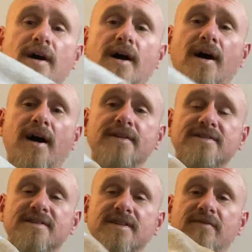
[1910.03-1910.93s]
on the
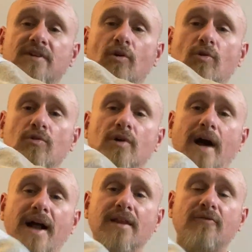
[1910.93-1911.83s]
sleeve, the old
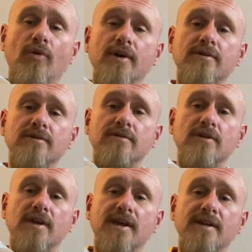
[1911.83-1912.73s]
olive oil
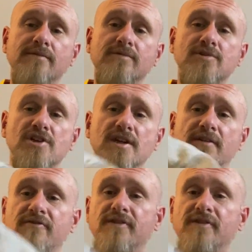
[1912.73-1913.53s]
looking Chief.